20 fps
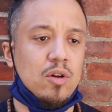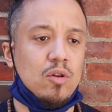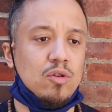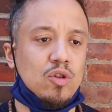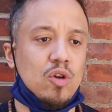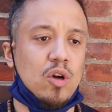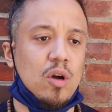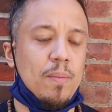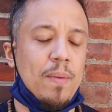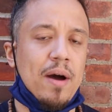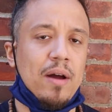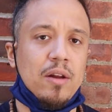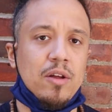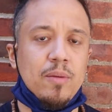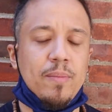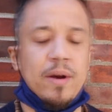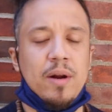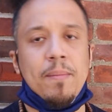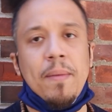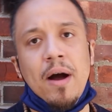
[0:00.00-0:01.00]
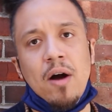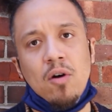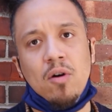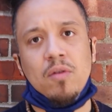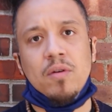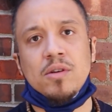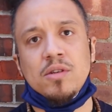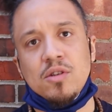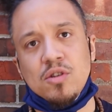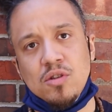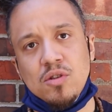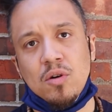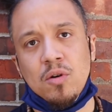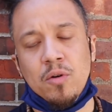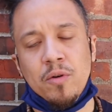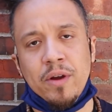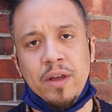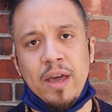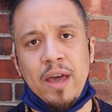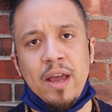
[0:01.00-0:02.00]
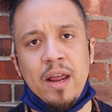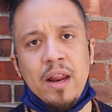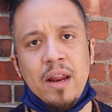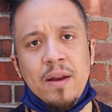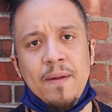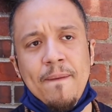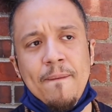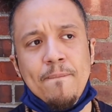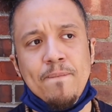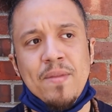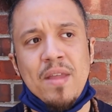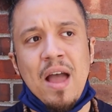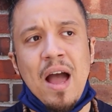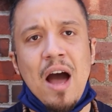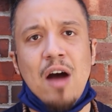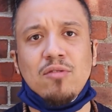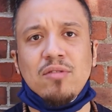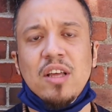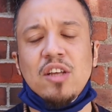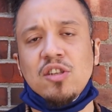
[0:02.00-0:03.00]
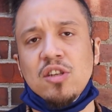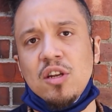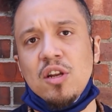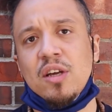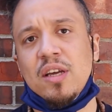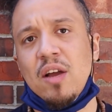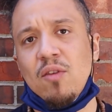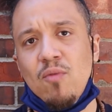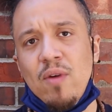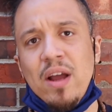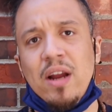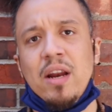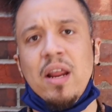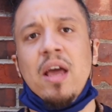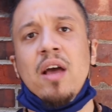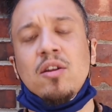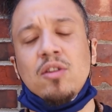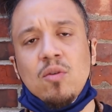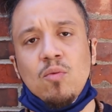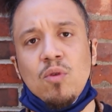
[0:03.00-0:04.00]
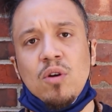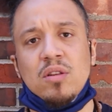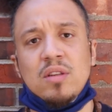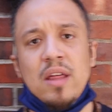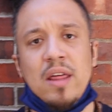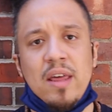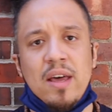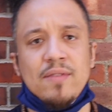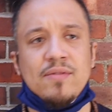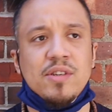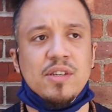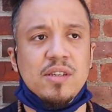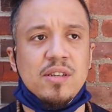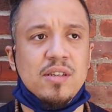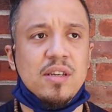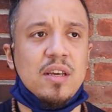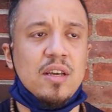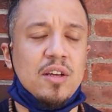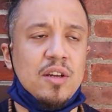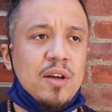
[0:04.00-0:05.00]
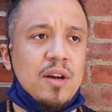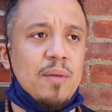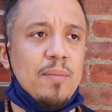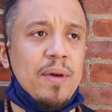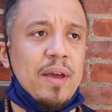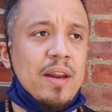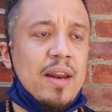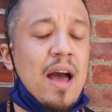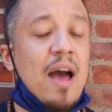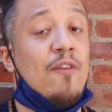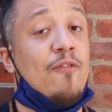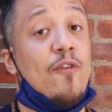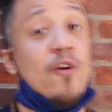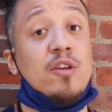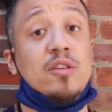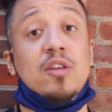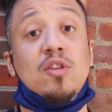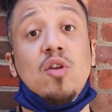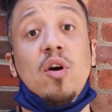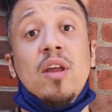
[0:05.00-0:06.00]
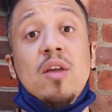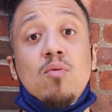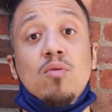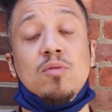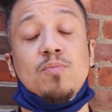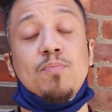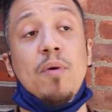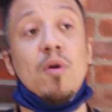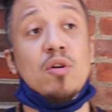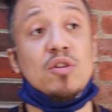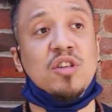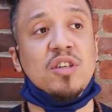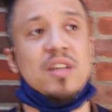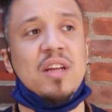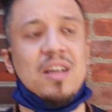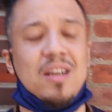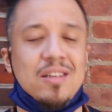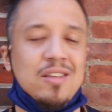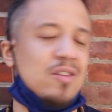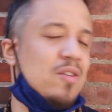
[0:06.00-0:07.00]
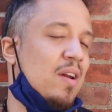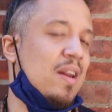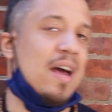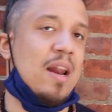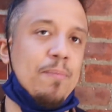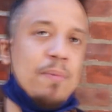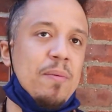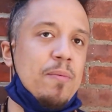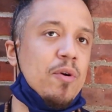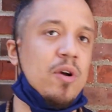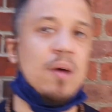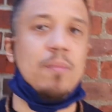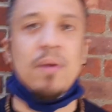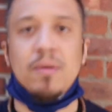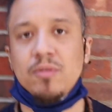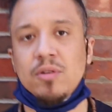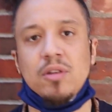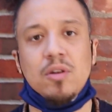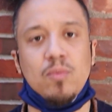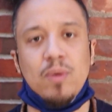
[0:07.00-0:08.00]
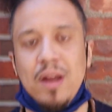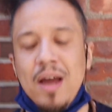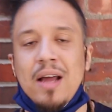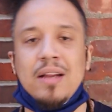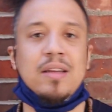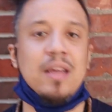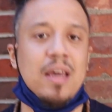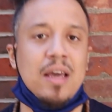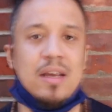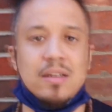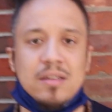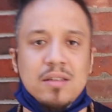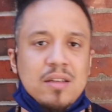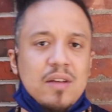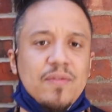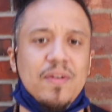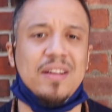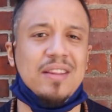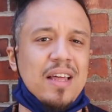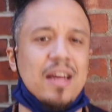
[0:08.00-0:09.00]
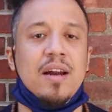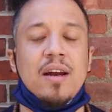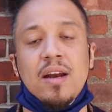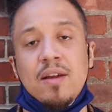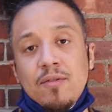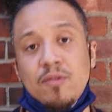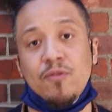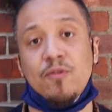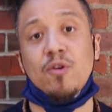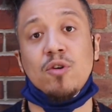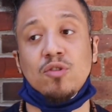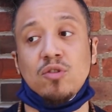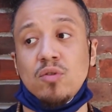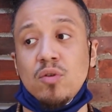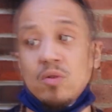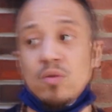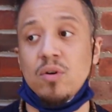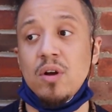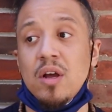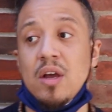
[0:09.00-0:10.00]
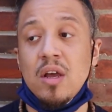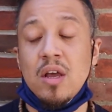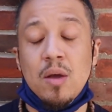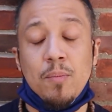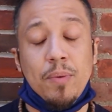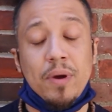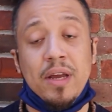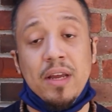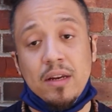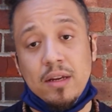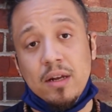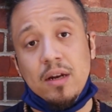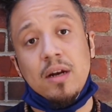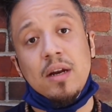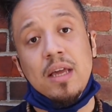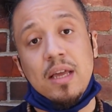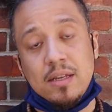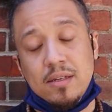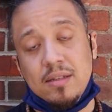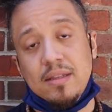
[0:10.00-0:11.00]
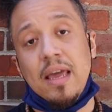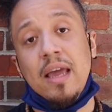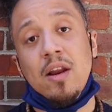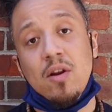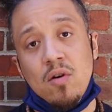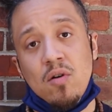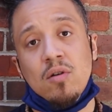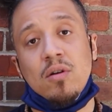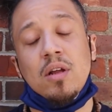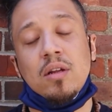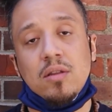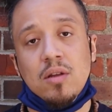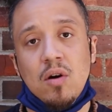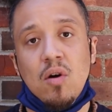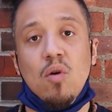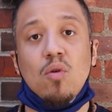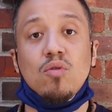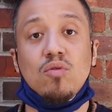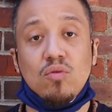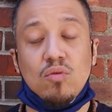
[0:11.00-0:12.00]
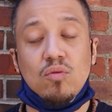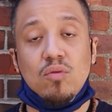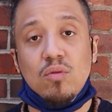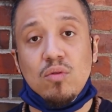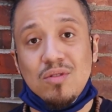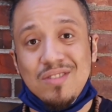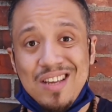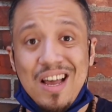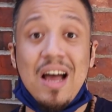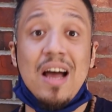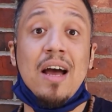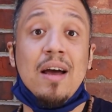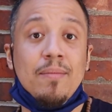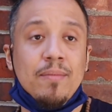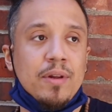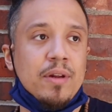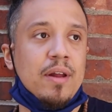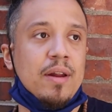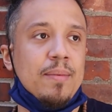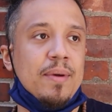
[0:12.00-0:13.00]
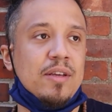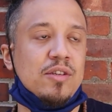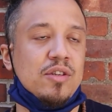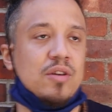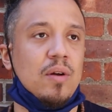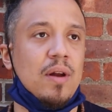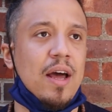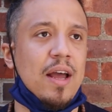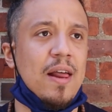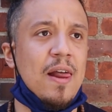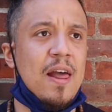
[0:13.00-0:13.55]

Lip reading: talk about a little bit of my origin story and how things are looking right now in the world of FGC. You know what I mean? Now at first I thought he was bullshitting because a lot of people come up to you with ideas and stuff like that and it never falls through. But he literally stayed on it the whole time. You know what I mean? So like,